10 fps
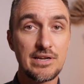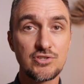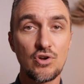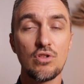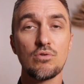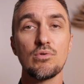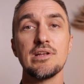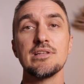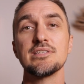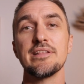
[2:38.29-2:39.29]

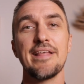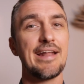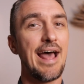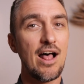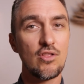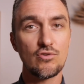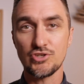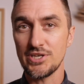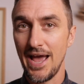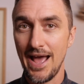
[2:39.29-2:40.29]
intolerance and that
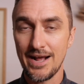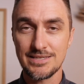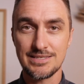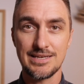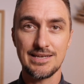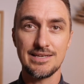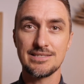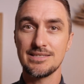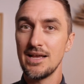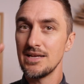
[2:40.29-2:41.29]
allergy
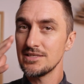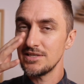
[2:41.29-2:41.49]
axis,